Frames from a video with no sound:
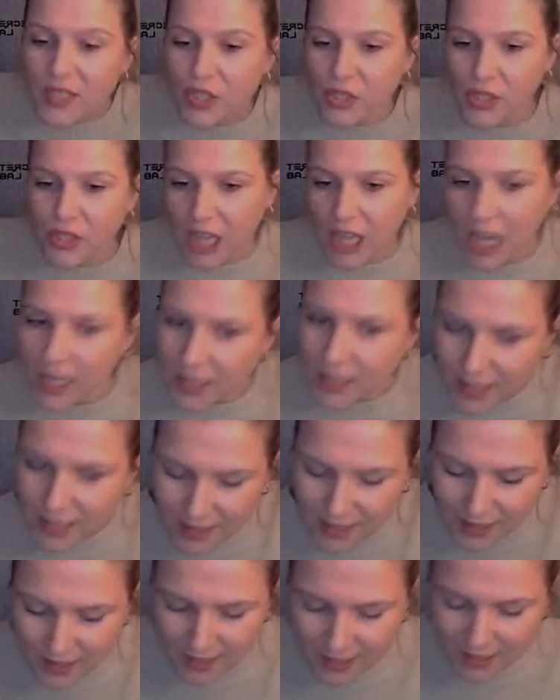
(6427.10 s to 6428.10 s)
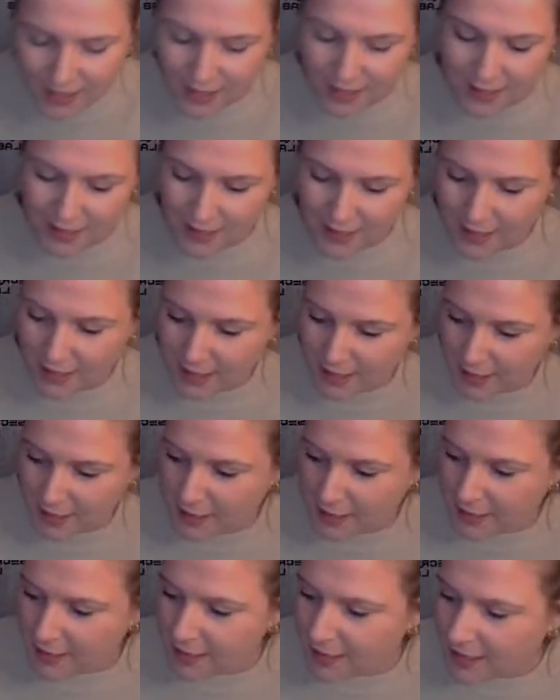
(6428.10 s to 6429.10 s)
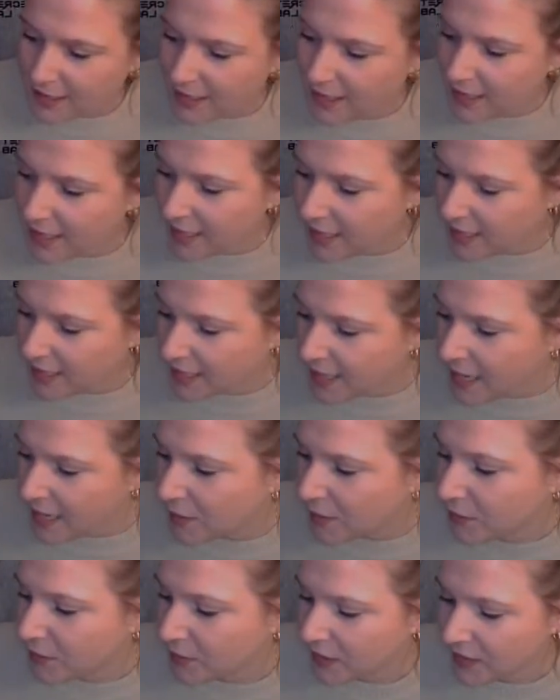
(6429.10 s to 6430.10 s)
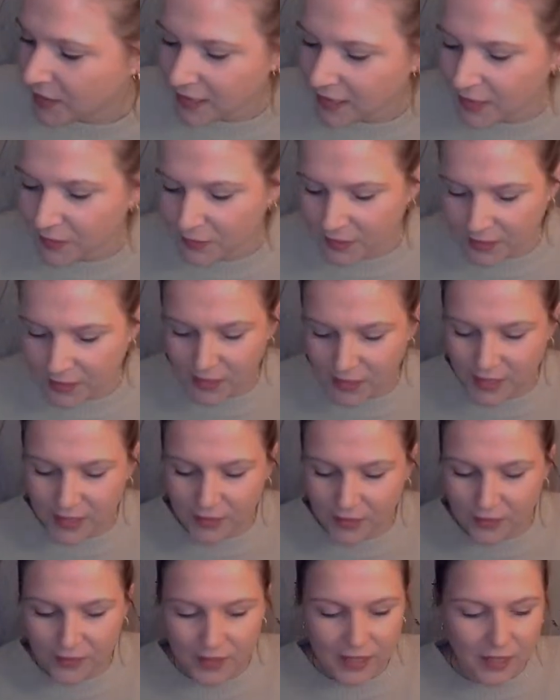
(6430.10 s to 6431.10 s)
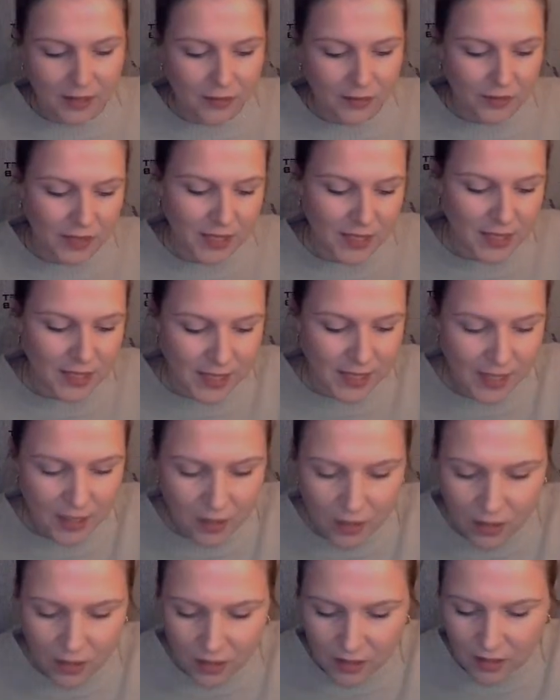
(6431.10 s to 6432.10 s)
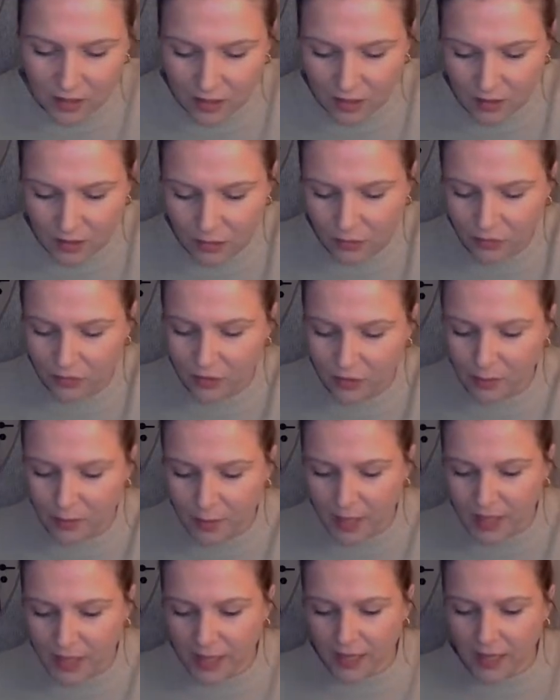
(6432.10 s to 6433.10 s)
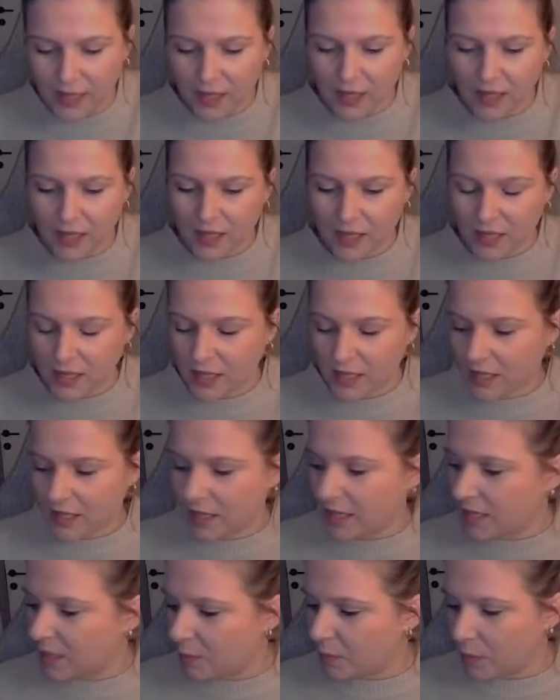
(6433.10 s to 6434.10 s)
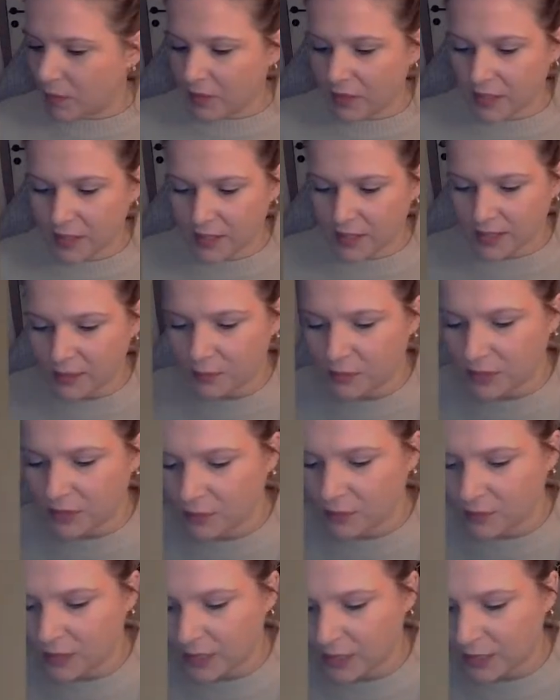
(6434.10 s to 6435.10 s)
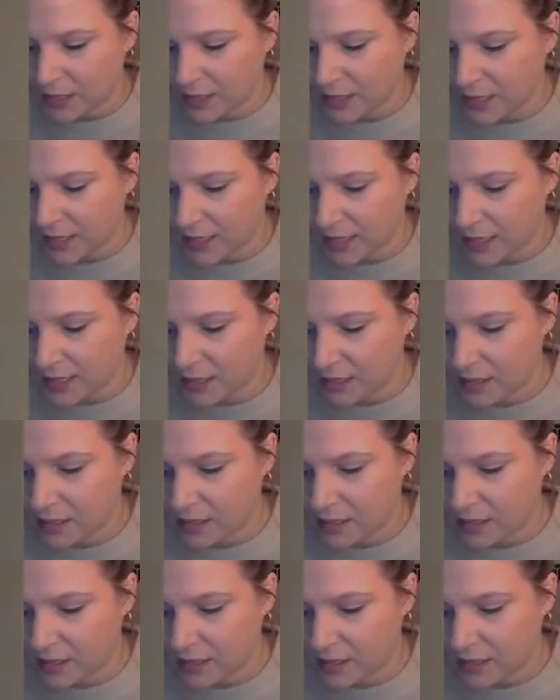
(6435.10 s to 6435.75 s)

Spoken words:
dusts that I now really want to get rid of because it's like all over my keyboard and we don't like that.